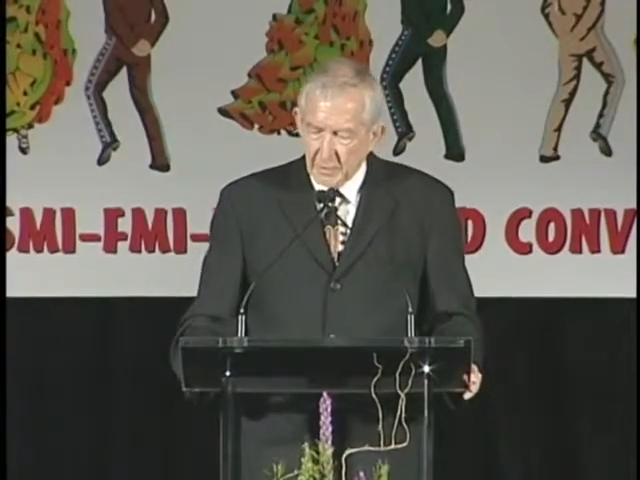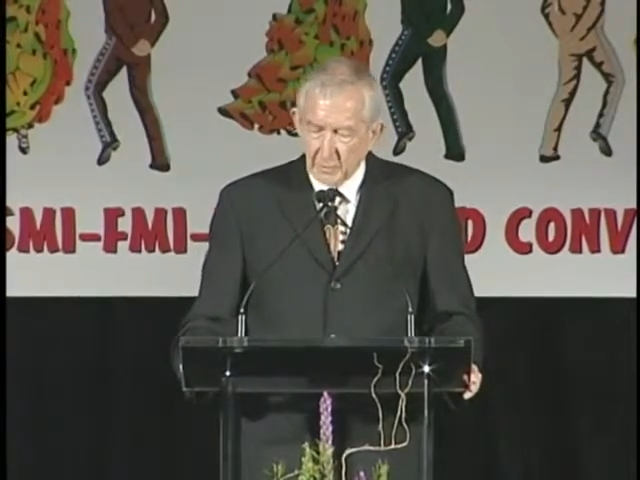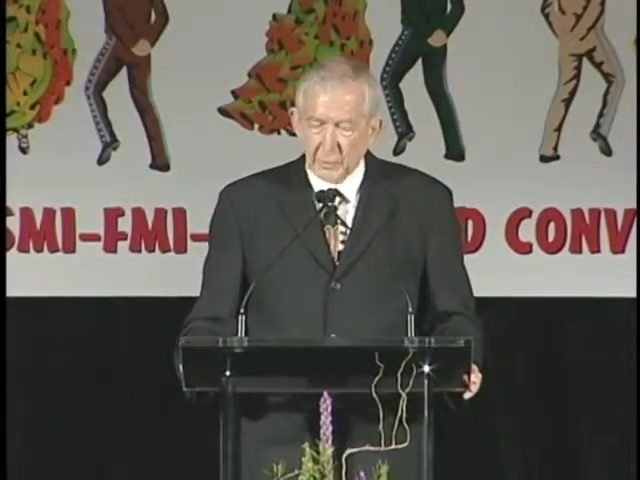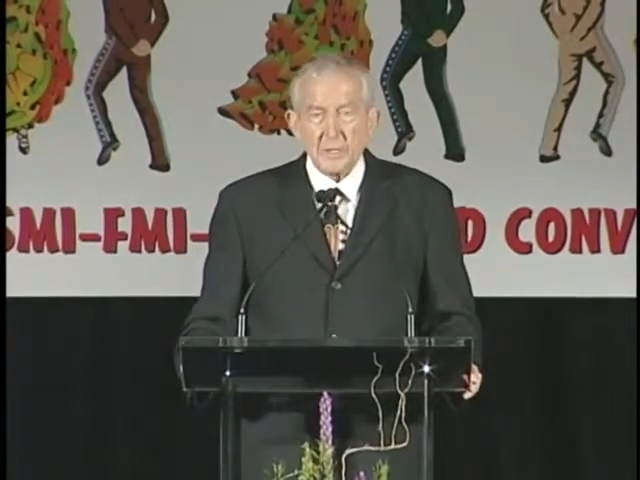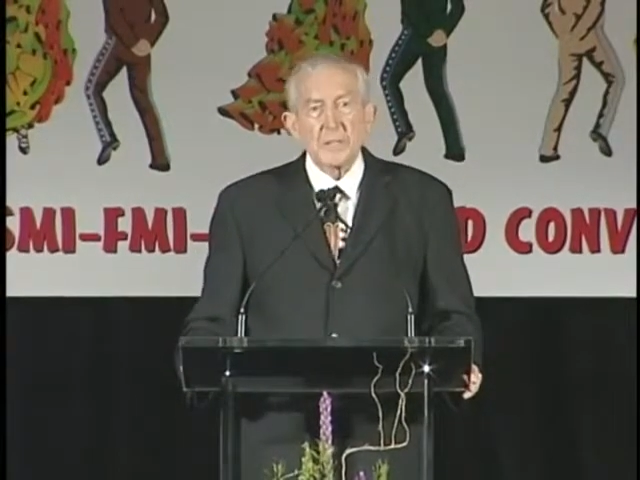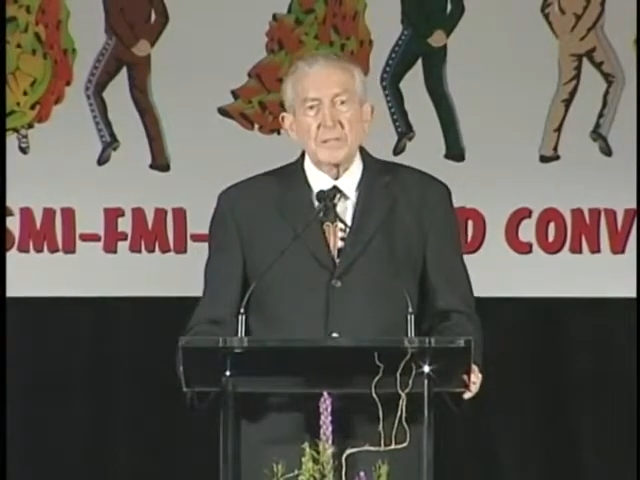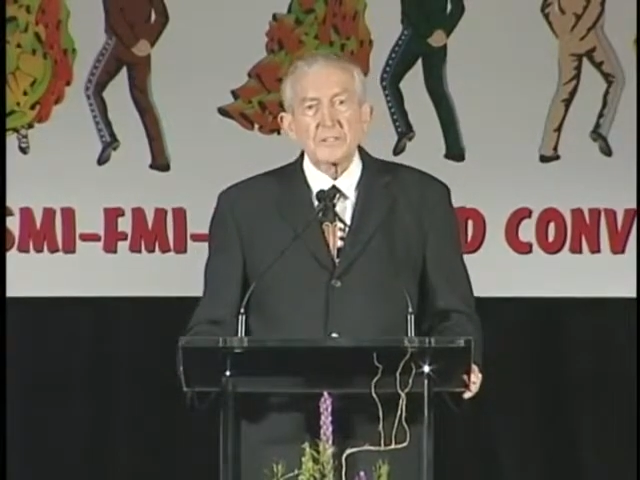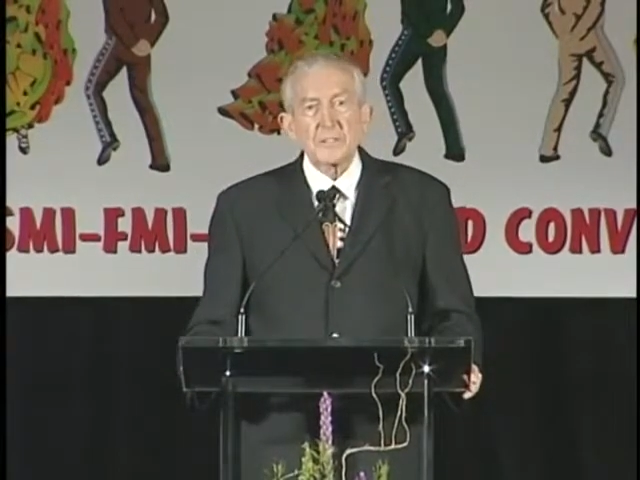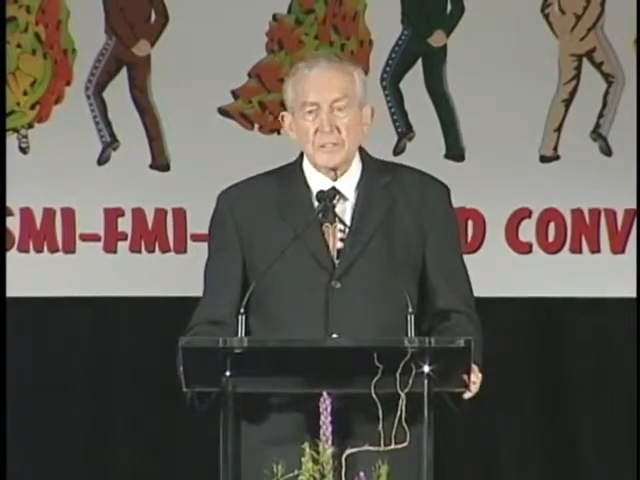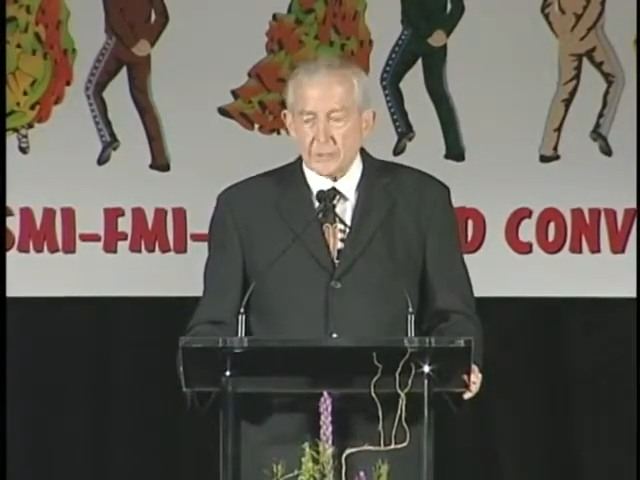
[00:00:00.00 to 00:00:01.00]
when I
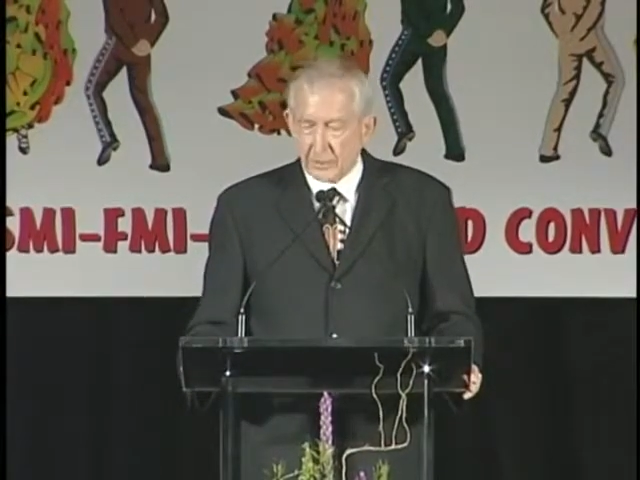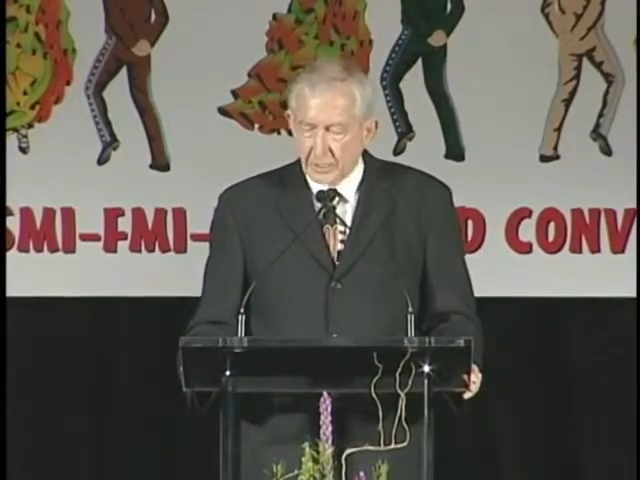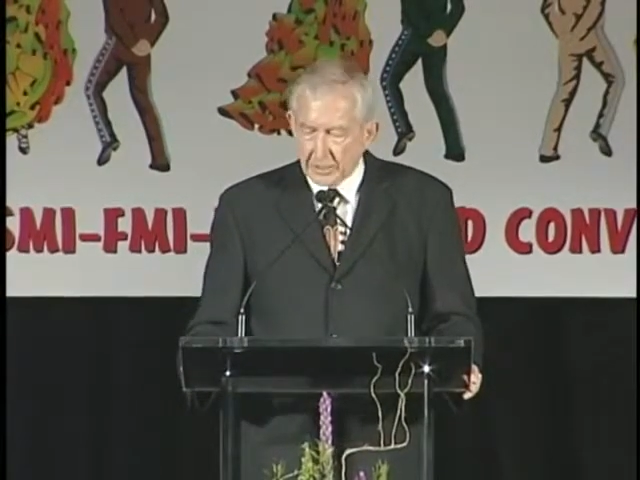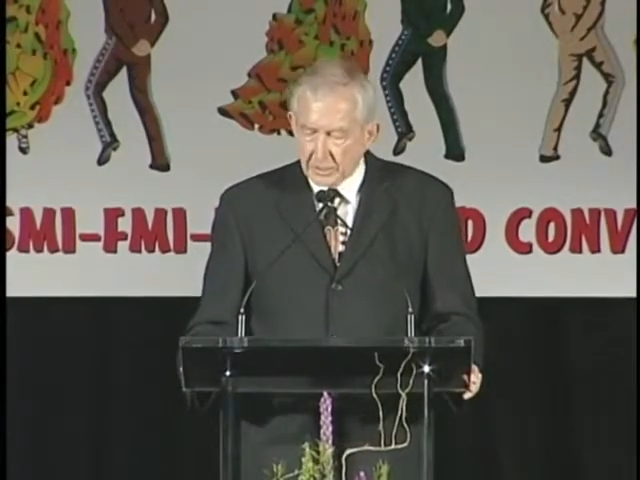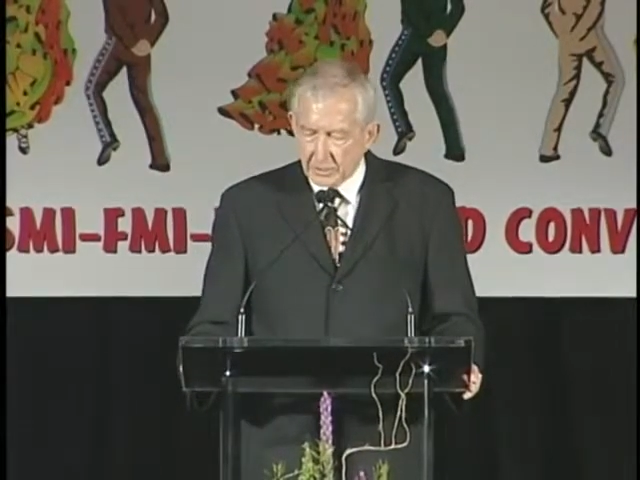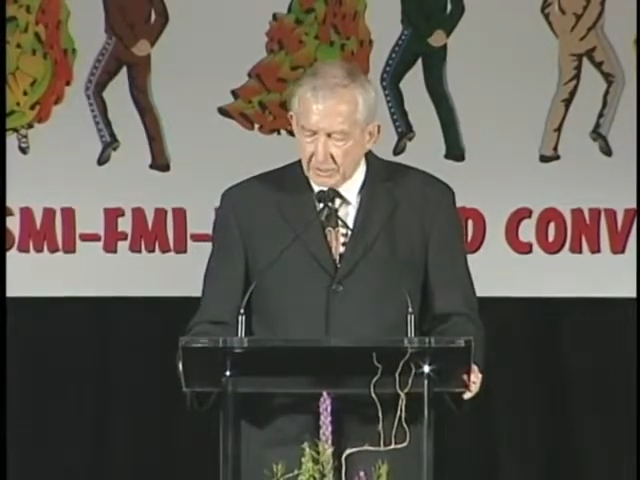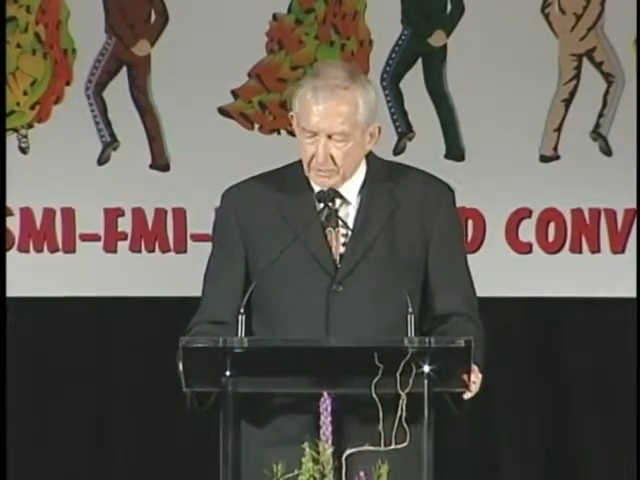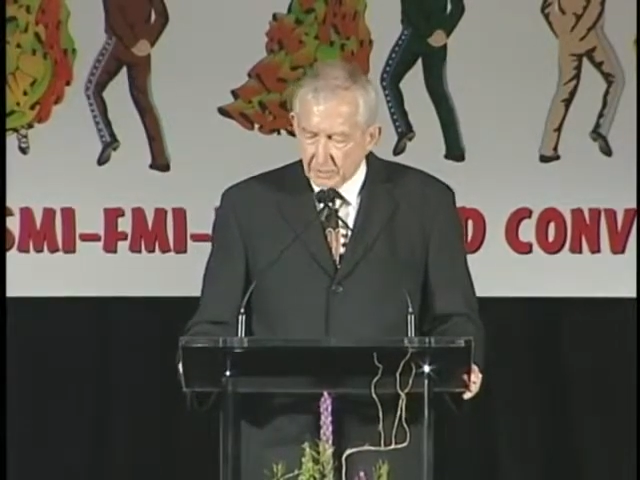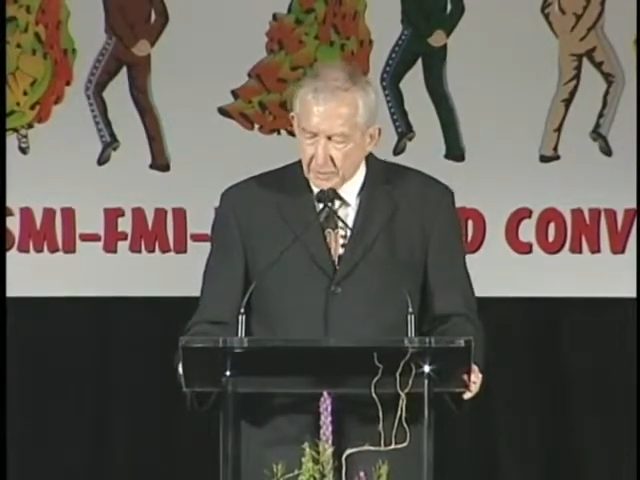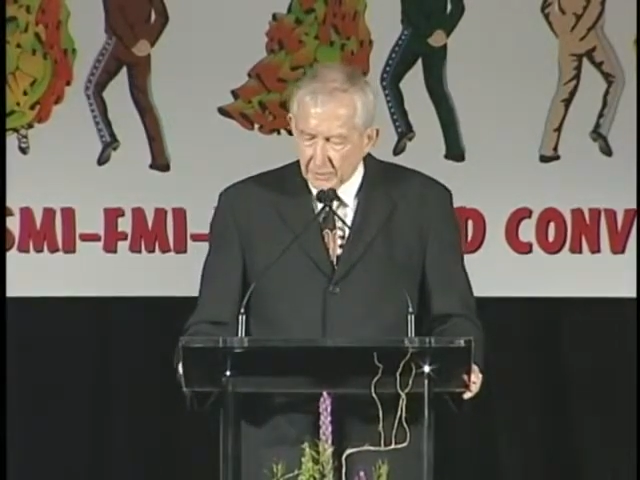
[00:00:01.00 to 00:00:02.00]
listen to a lecture,
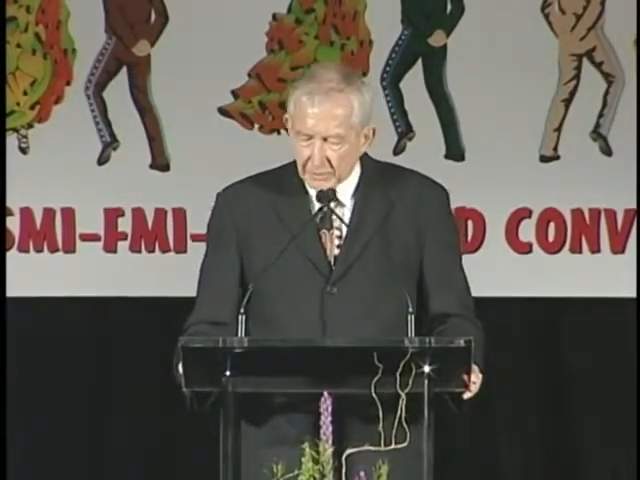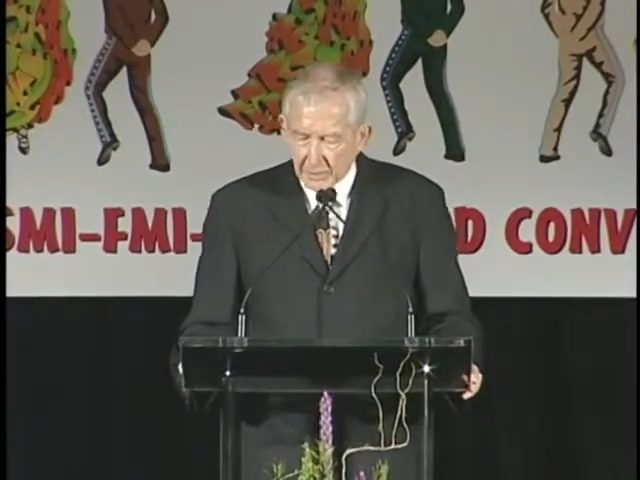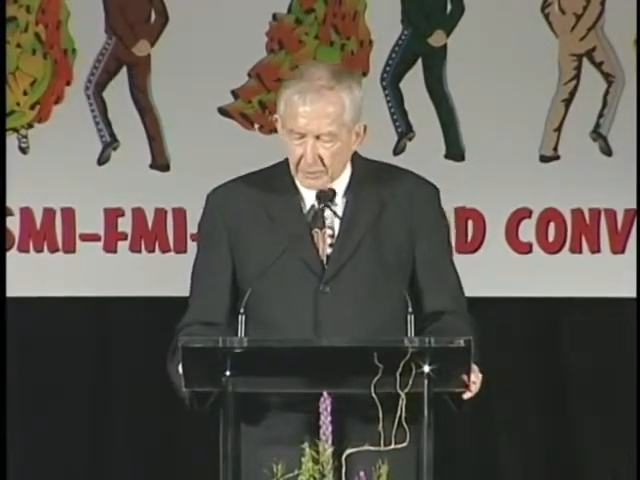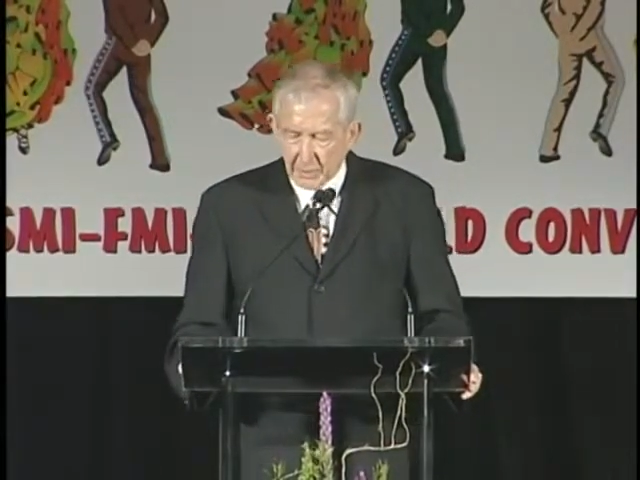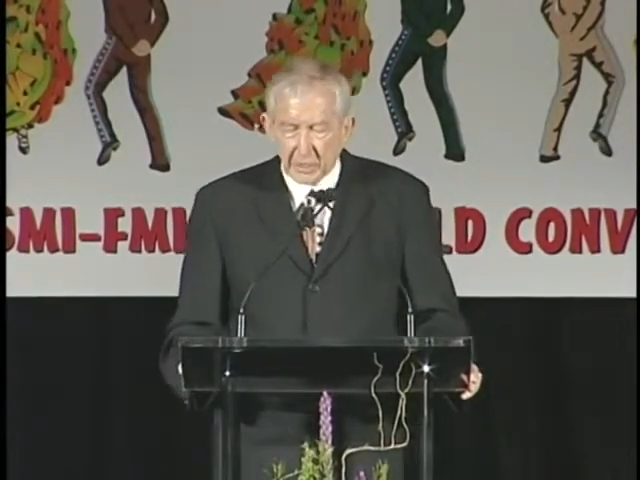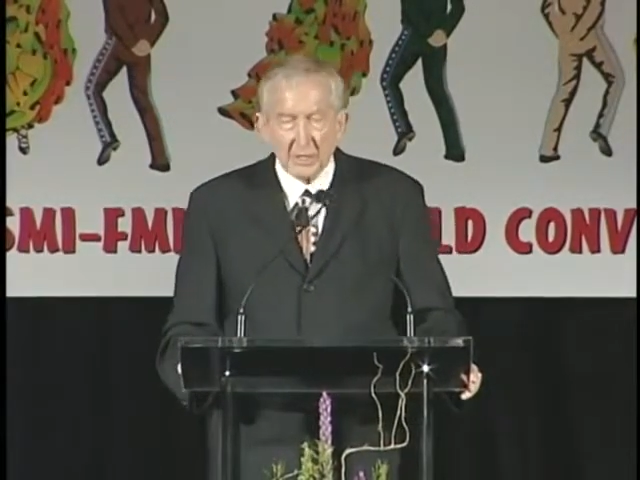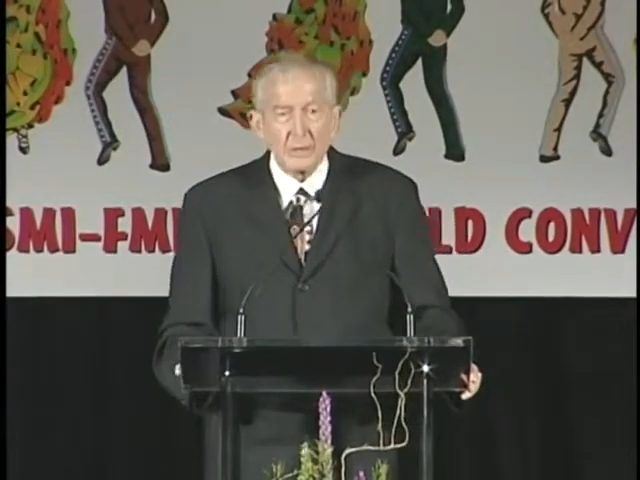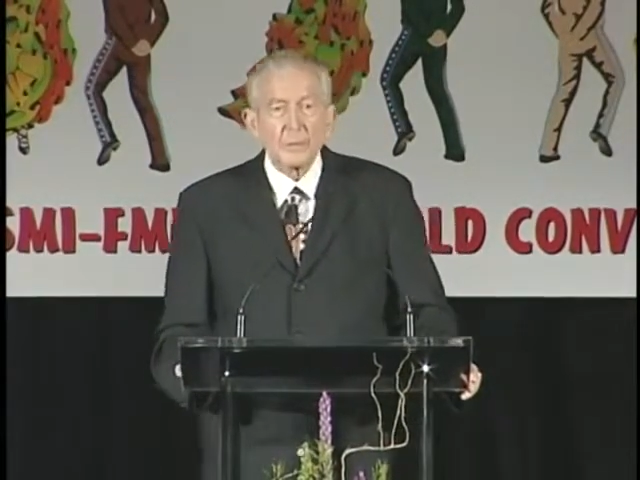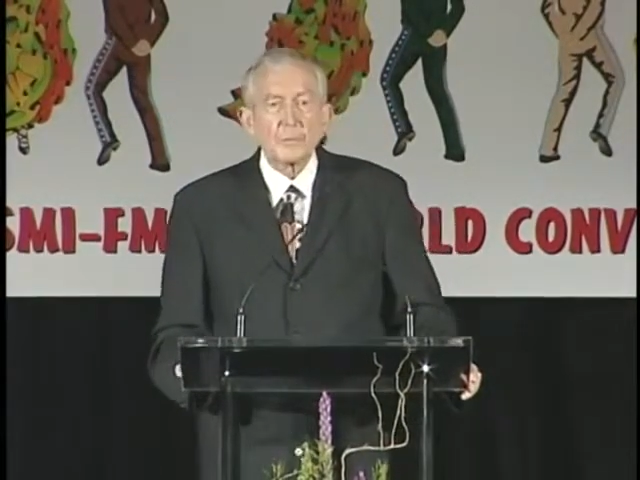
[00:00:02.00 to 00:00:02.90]
go to a seminar,